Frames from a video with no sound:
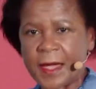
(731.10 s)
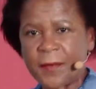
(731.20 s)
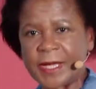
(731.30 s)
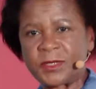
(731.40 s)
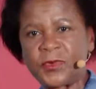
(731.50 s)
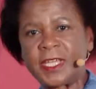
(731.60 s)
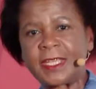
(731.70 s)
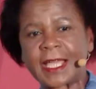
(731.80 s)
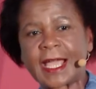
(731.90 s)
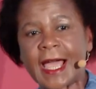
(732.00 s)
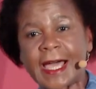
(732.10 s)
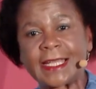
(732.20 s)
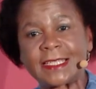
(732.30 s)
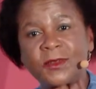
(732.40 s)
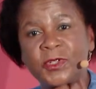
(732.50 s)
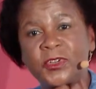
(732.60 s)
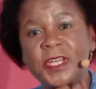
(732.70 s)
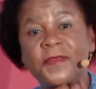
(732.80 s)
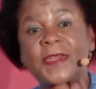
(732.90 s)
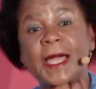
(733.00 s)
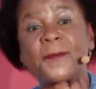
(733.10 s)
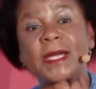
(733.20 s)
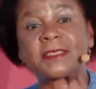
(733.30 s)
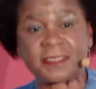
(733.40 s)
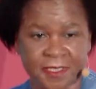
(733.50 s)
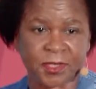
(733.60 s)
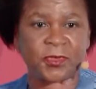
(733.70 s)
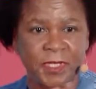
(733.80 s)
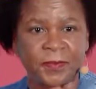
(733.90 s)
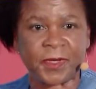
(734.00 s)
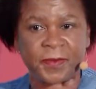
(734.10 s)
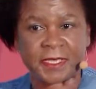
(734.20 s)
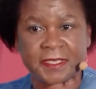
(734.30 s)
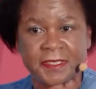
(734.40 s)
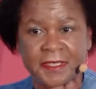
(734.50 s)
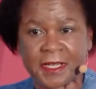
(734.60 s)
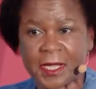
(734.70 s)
but we don't have the capacity to implement